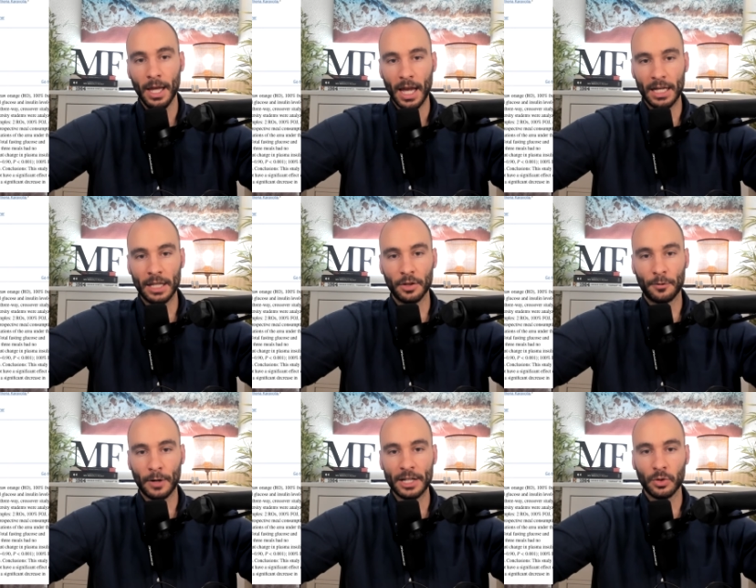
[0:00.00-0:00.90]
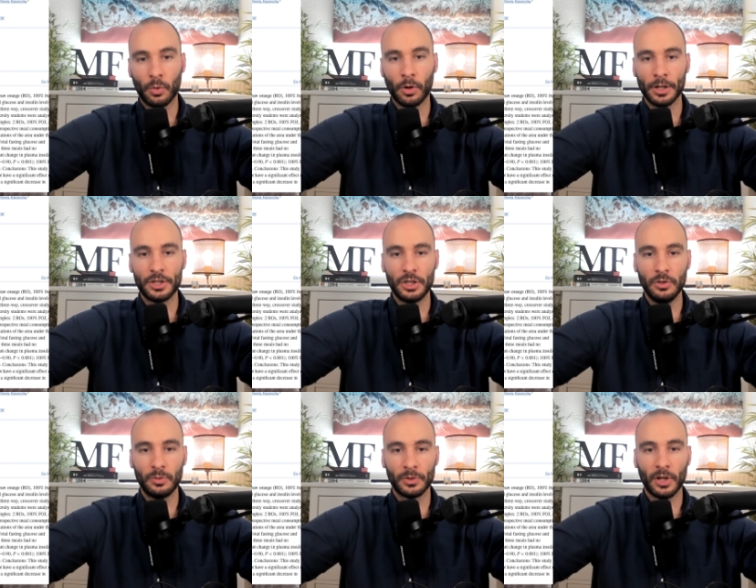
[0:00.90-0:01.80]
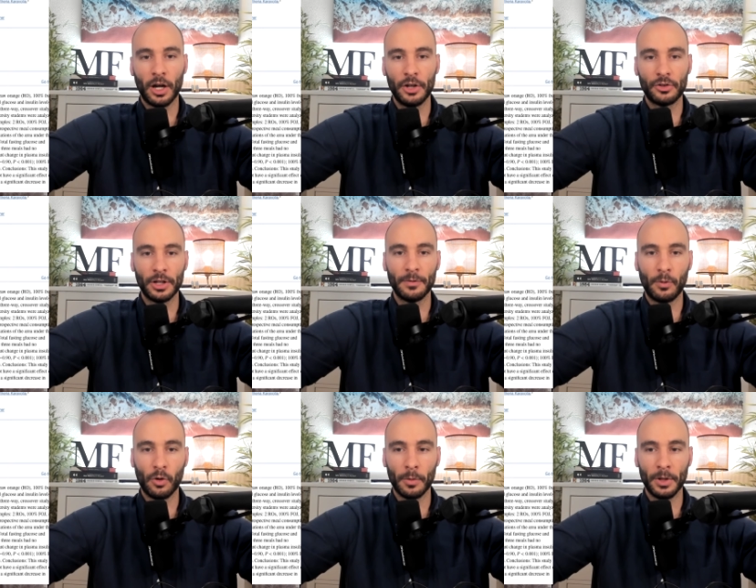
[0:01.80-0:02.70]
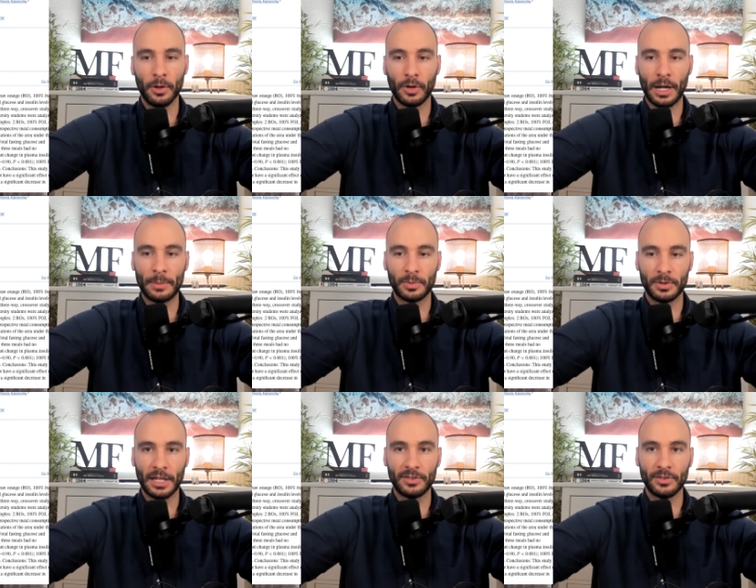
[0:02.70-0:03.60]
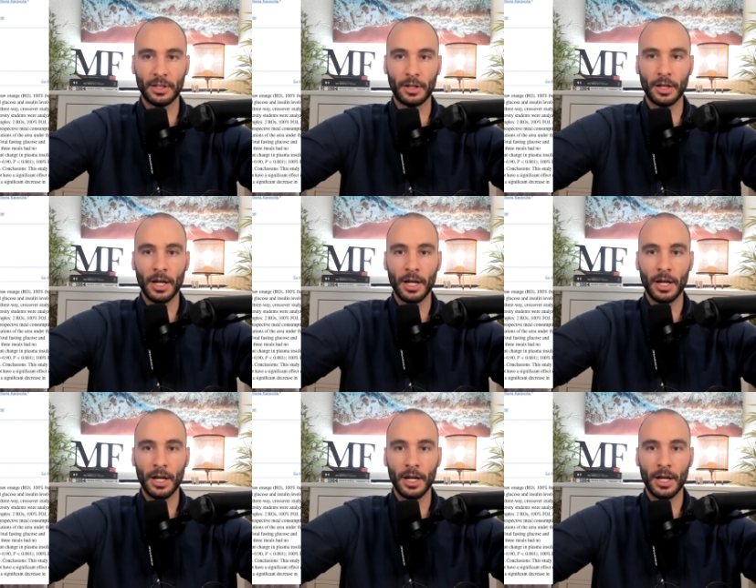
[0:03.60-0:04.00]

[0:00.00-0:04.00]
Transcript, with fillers: And then the fresh orange juice was one hundred four milligrams per deciliter.